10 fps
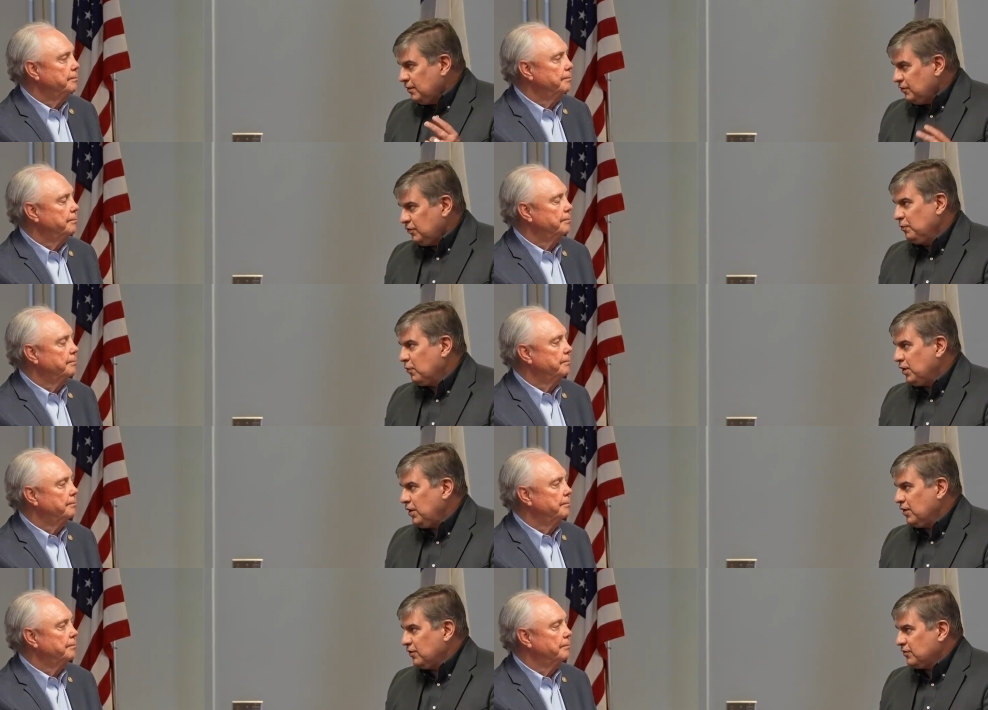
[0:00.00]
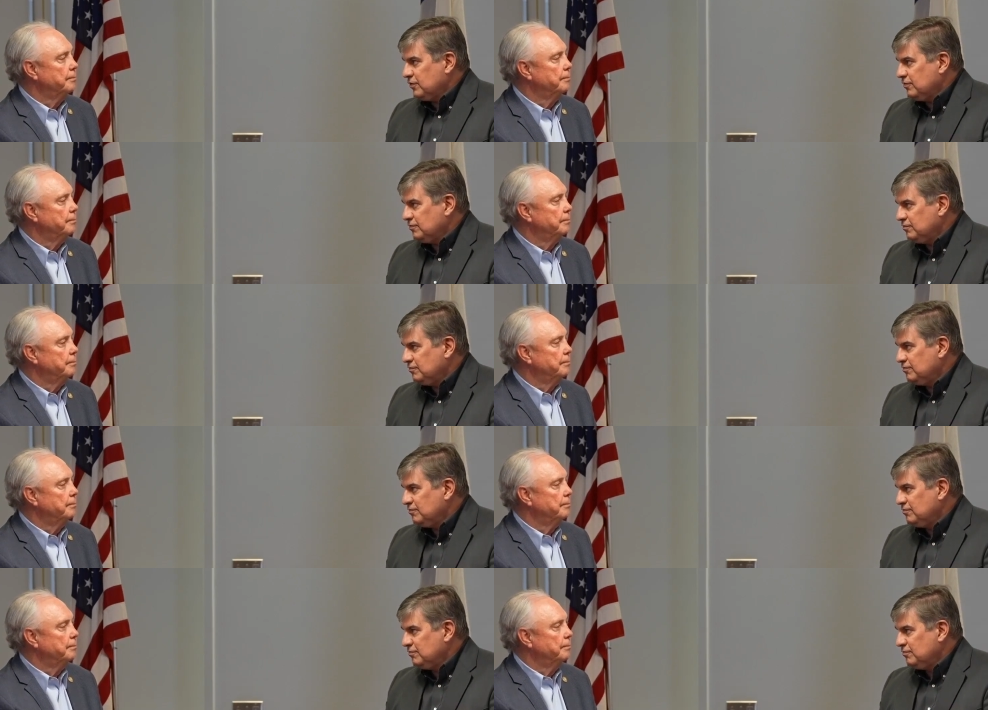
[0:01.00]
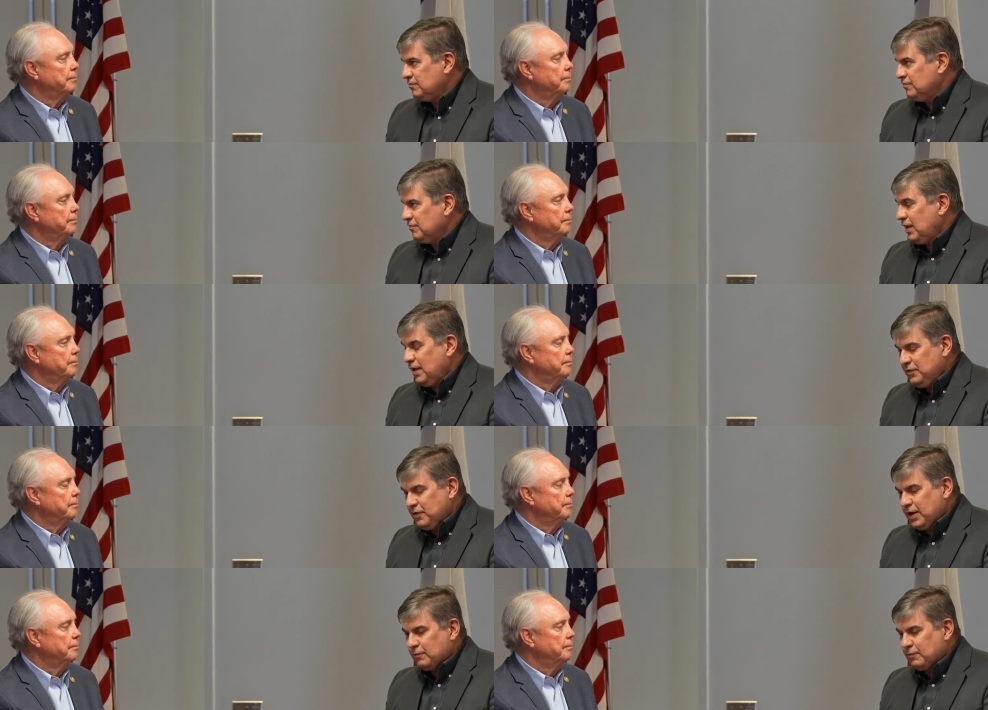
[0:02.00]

Speaker 1: Two more years. If you get